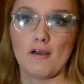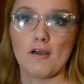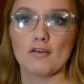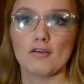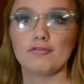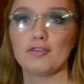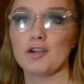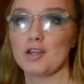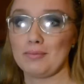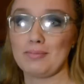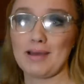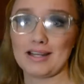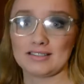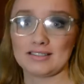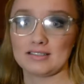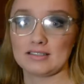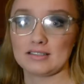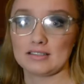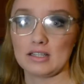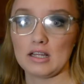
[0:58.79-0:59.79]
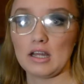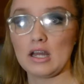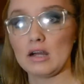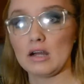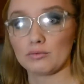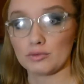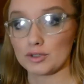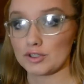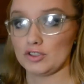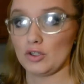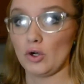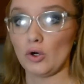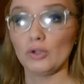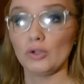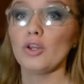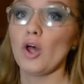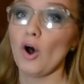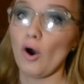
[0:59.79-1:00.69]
for the best result.